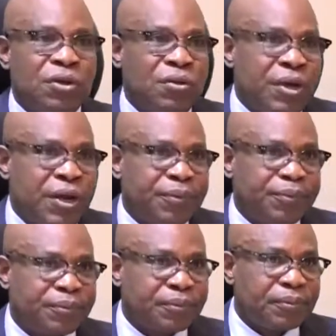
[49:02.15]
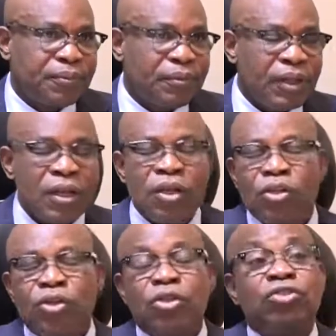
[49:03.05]
going on.
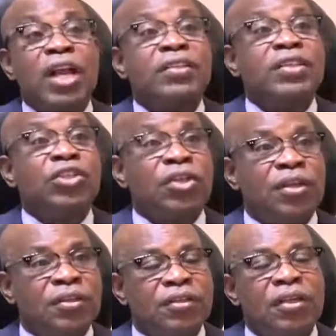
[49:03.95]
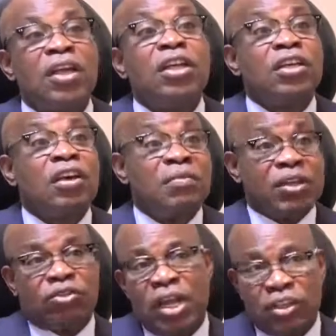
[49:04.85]
Those transitions, the government
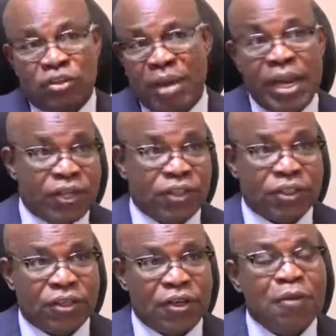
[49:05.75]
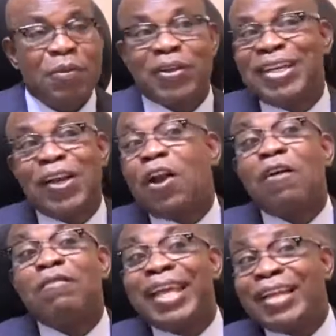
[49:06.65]
is trying to manage because there are a
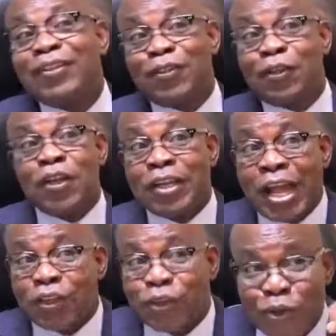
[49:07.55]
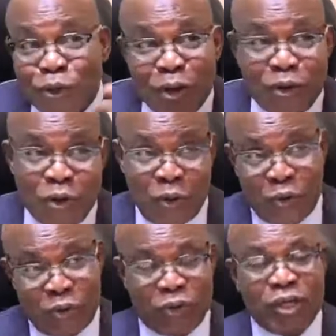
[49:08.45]
lot of things that you don't know
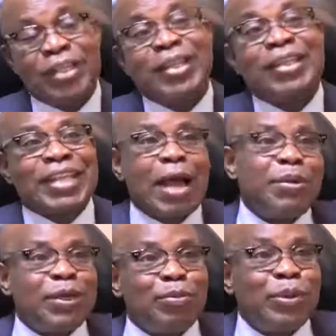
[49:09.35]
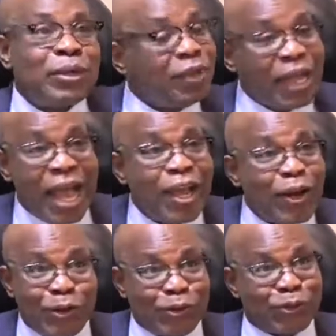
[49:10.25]
that is happening behind
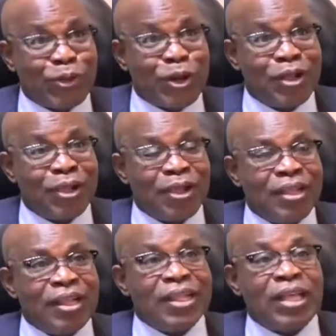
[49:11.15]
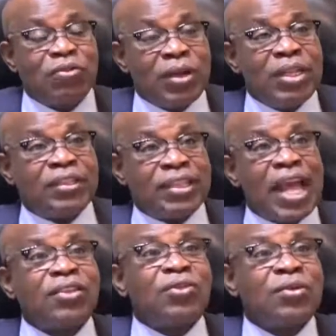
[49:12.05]
closed door. That when it
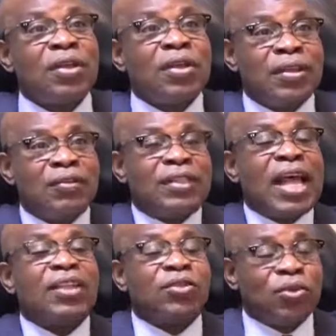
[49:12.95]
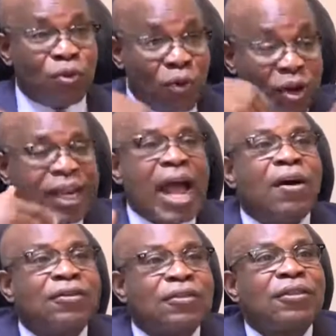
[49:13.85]
starts, they start to roll it
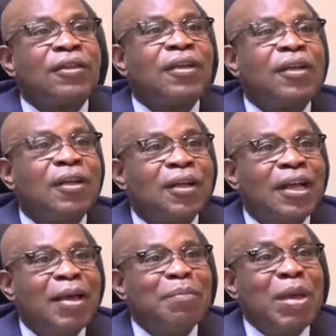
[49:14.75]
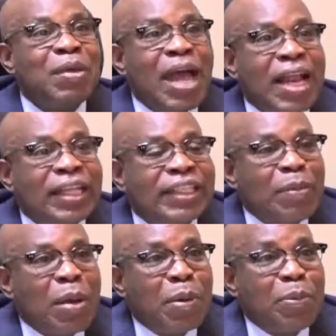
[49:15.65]
out, maybe at that
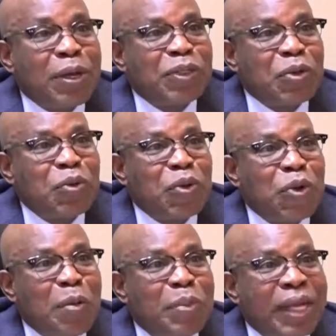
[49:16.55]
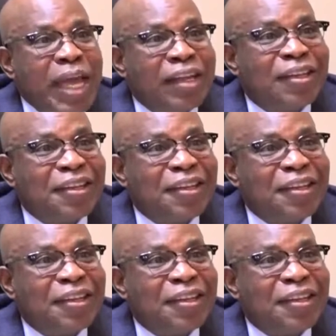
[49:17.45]
time our population will go up again.